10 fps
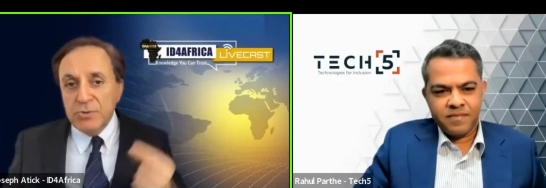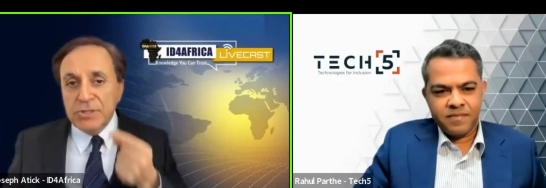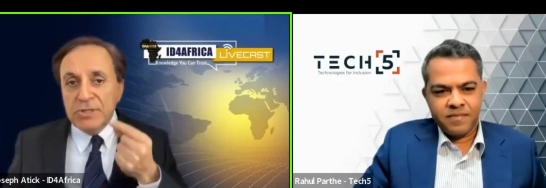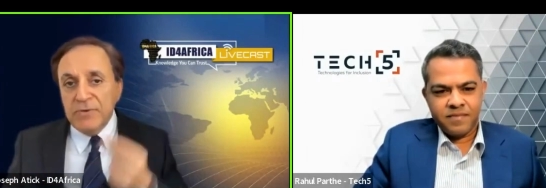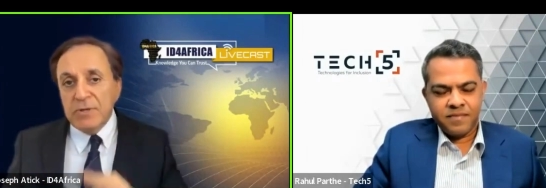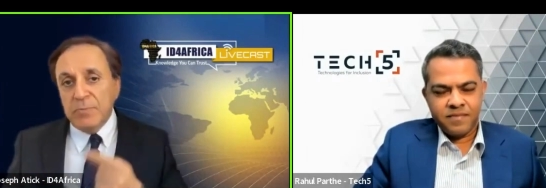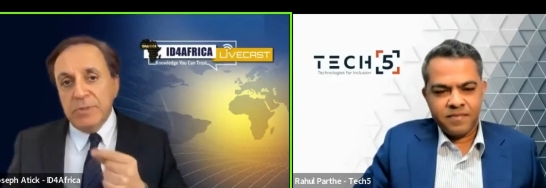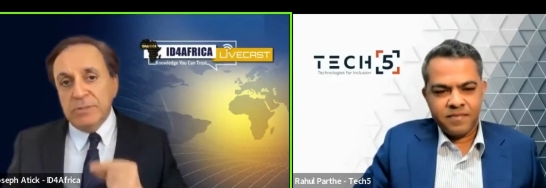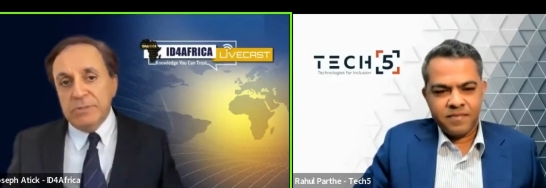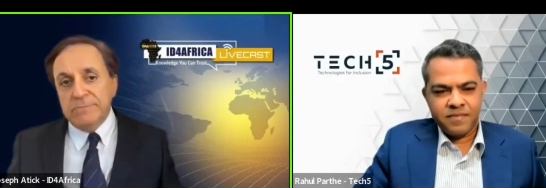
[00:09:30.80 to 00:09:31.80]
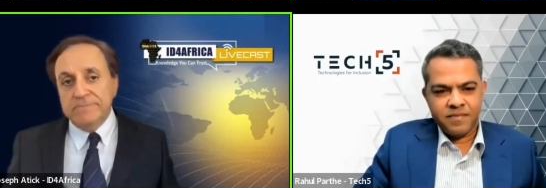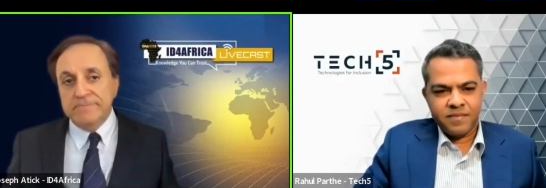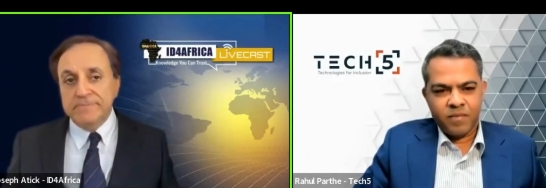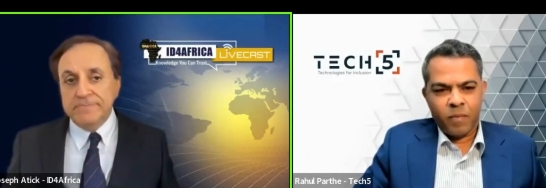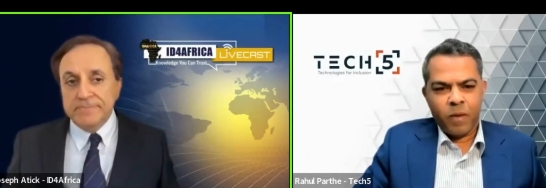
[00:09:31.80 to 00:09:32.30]
Speaker 1: using fingerprints?
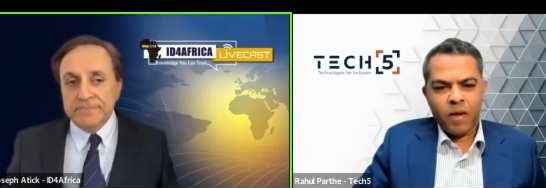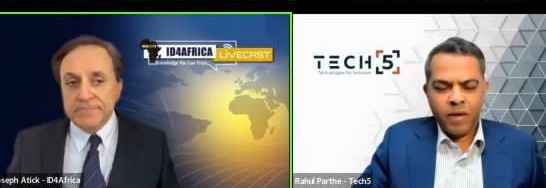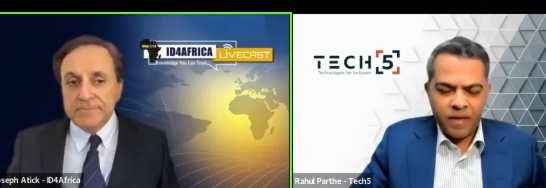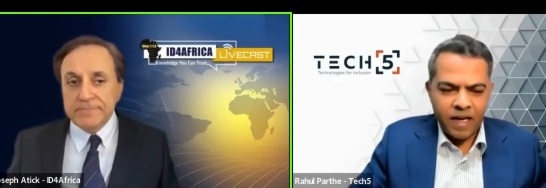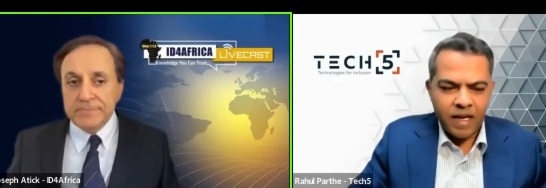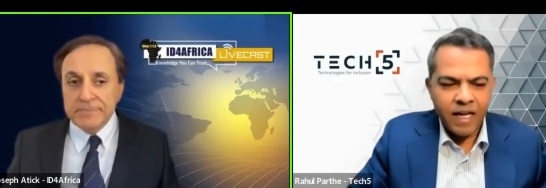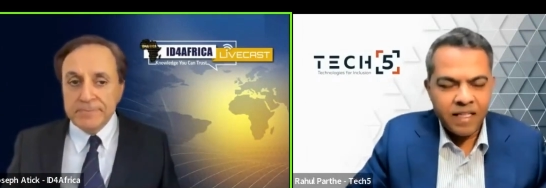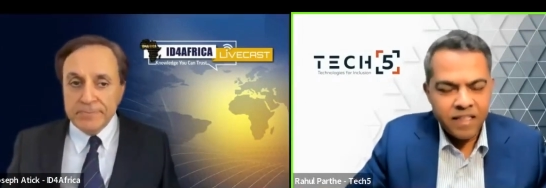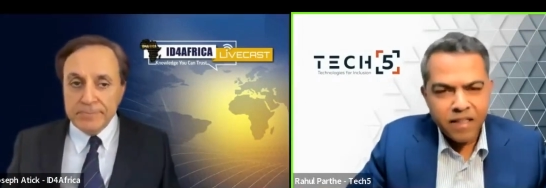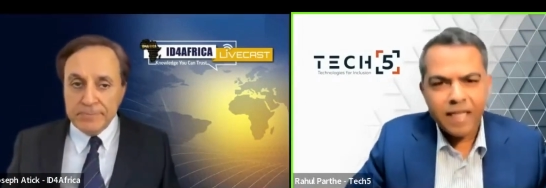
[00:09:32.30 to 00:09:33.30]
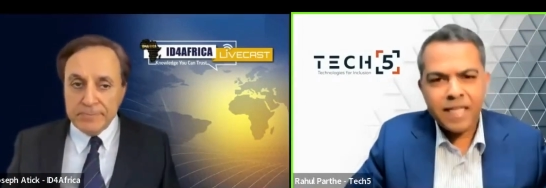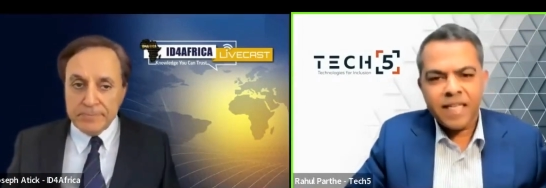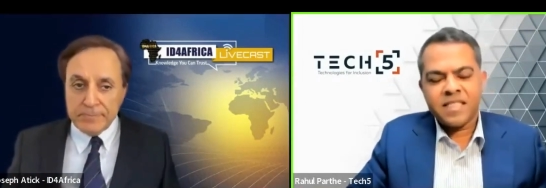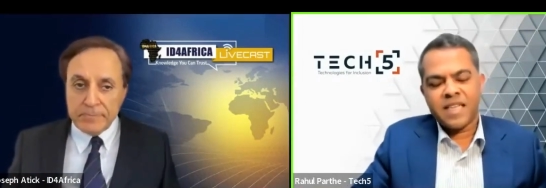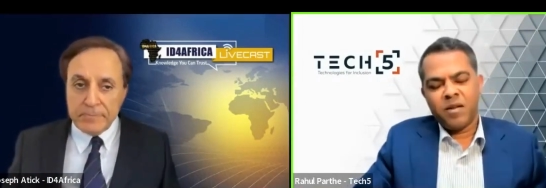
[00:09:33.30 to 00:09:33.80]
Speaker 2: Yeah, I, in
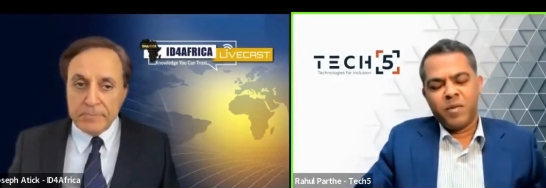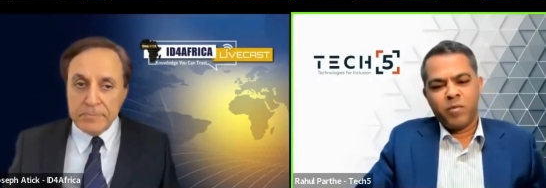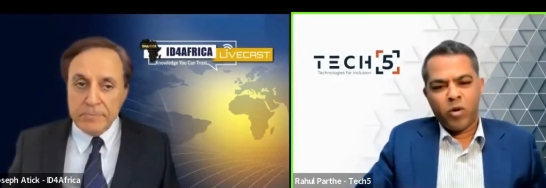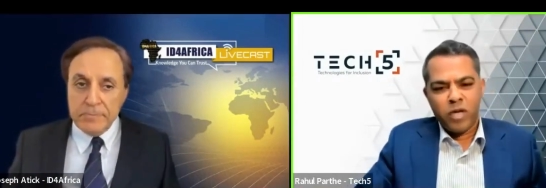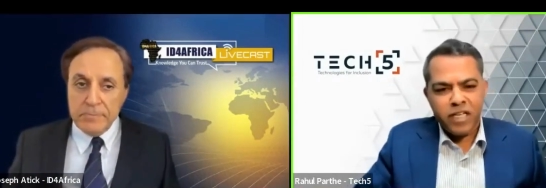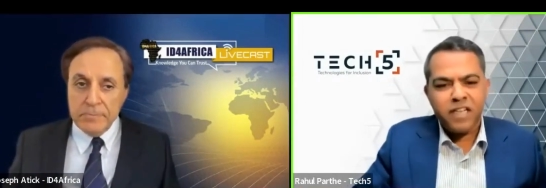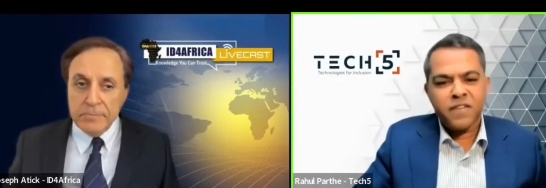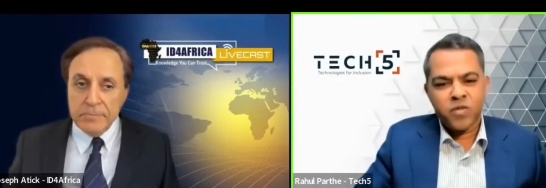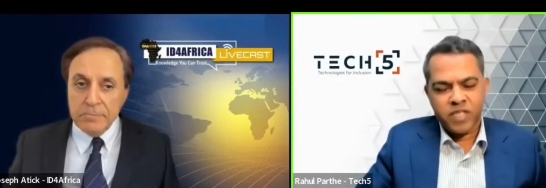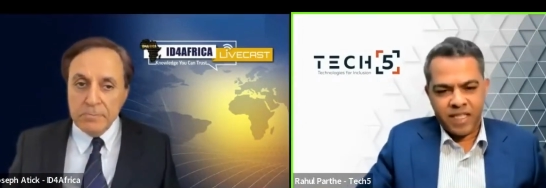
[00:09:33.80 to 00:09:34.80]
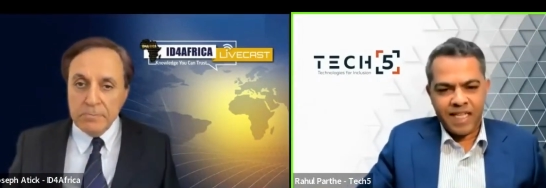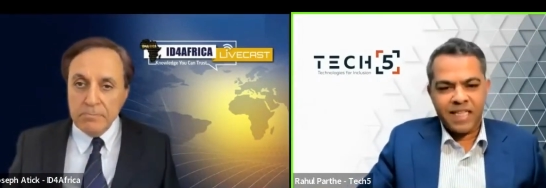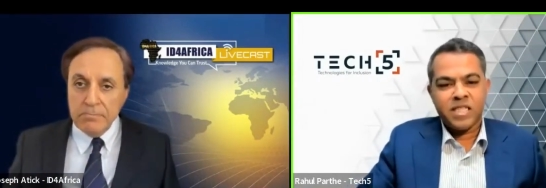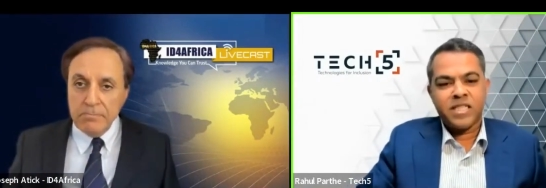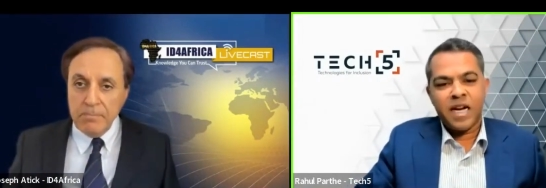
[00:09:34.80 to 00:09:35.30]
that case, I'll be bold enough to say
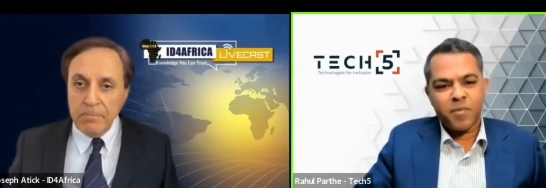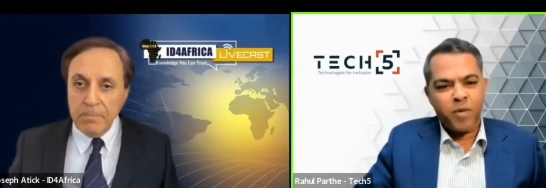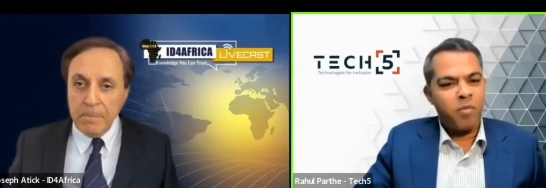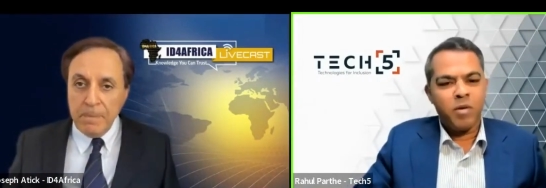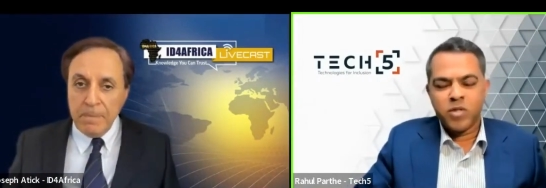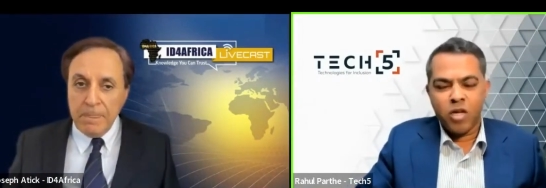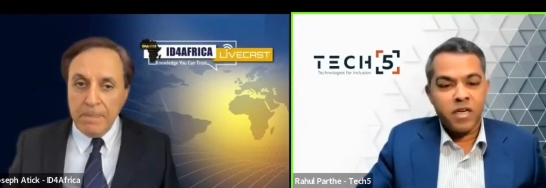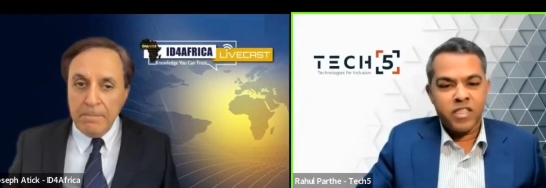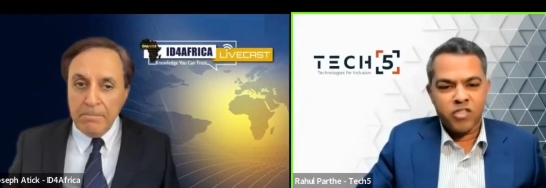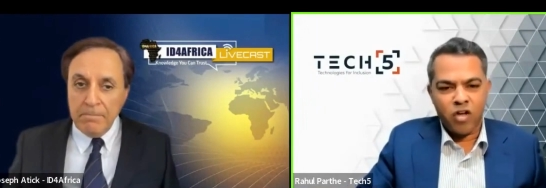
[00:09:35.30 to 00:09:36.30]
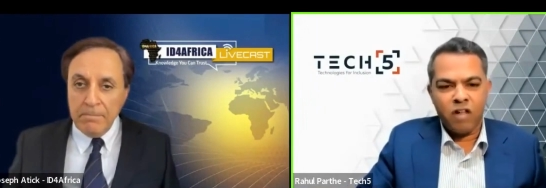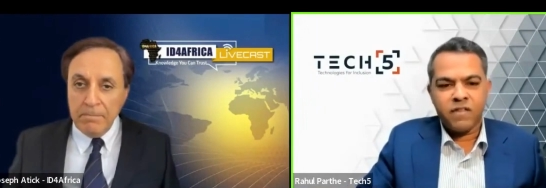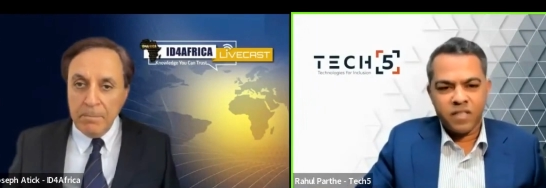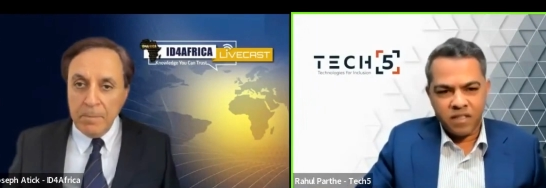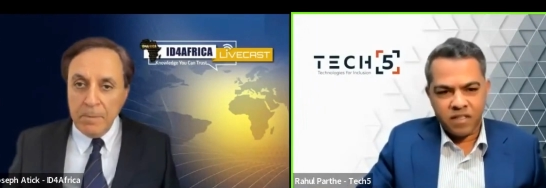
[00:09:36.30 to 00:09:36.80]
that th- that problem is already
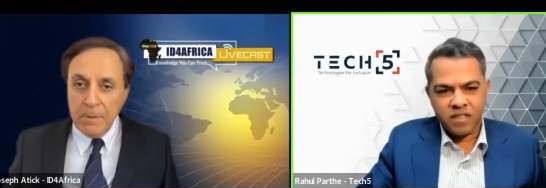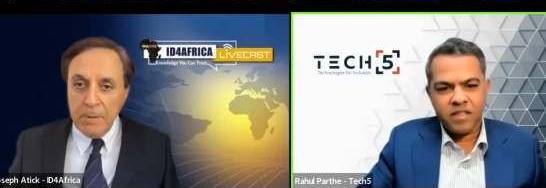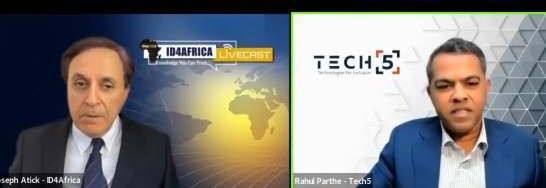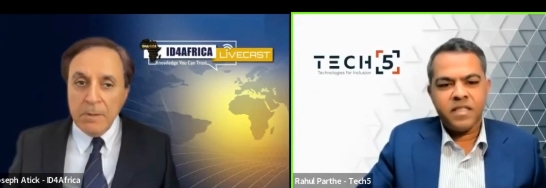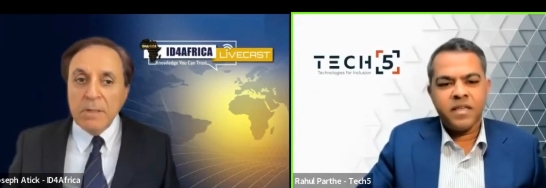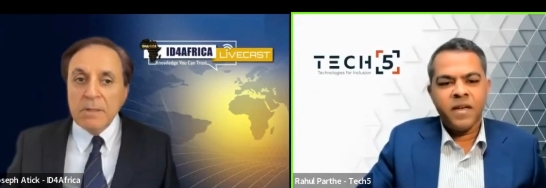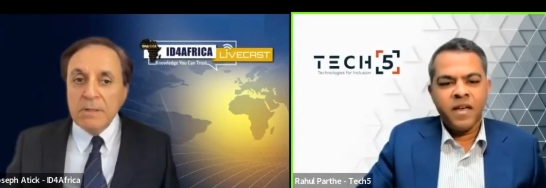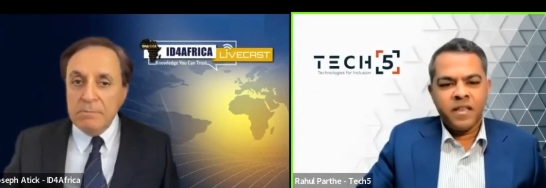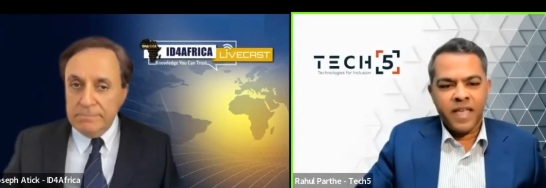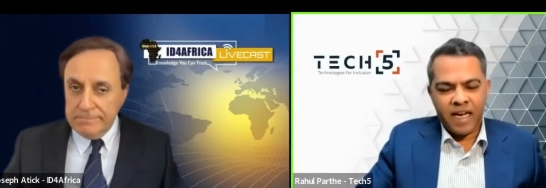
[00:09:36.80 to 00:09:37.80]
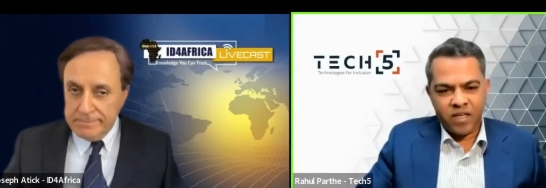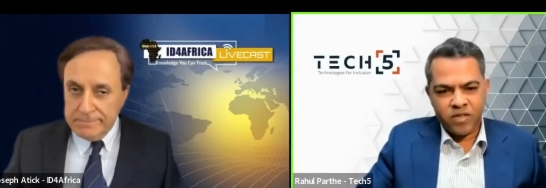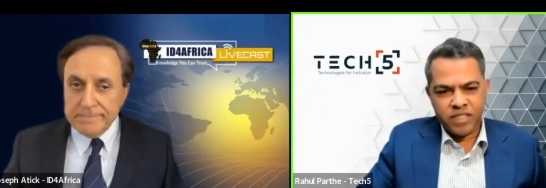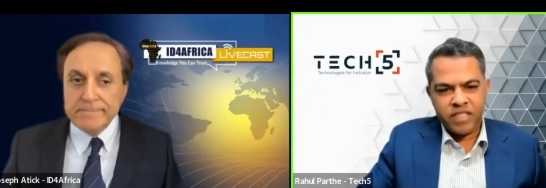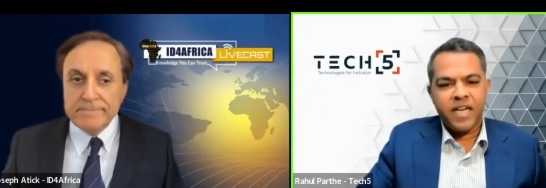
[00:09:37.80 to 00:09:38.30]
solved. Uh, the, the
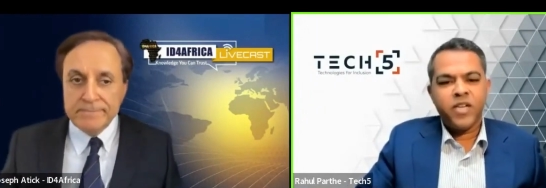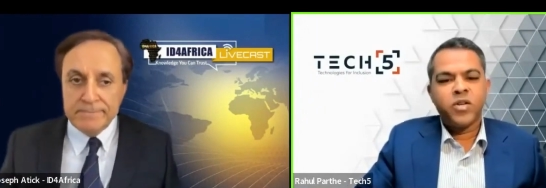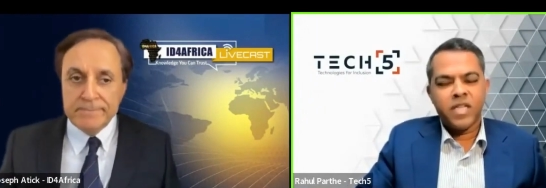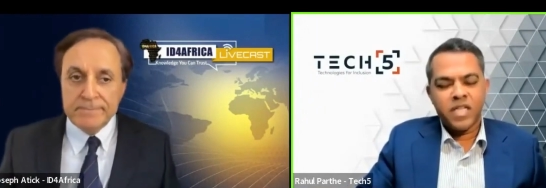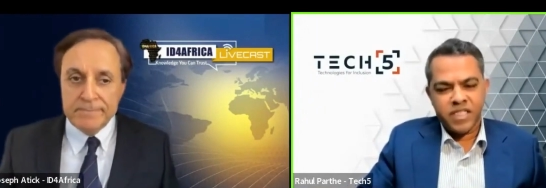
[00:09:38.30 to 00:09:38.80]
accuracy that you